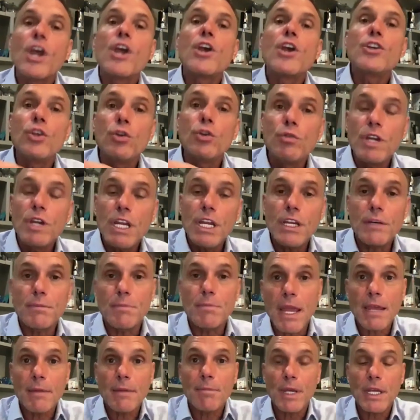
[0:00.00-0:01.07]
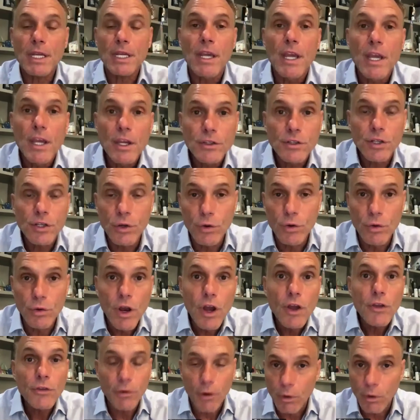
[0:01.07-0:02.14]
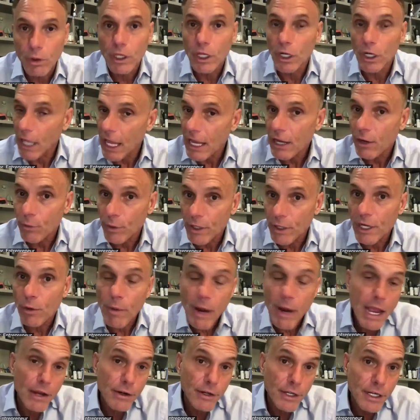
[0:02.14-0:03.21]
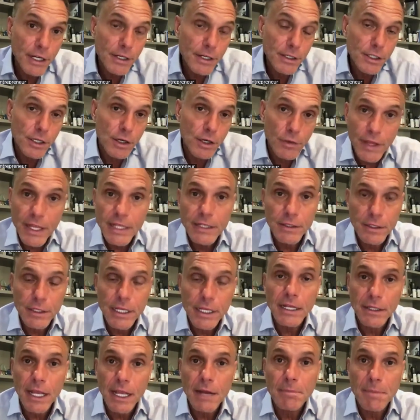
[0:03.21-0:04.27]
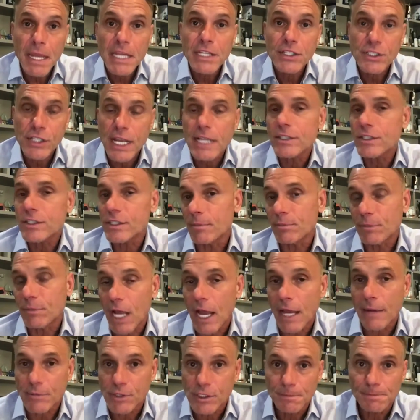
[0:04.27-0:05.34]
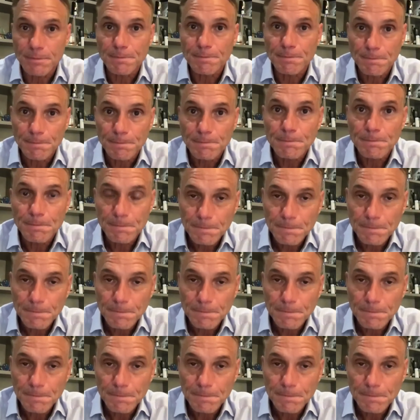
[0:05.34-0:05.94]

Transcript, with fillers: you need maybe to throw a little equity around, and you know that that that makes sense sometimes. You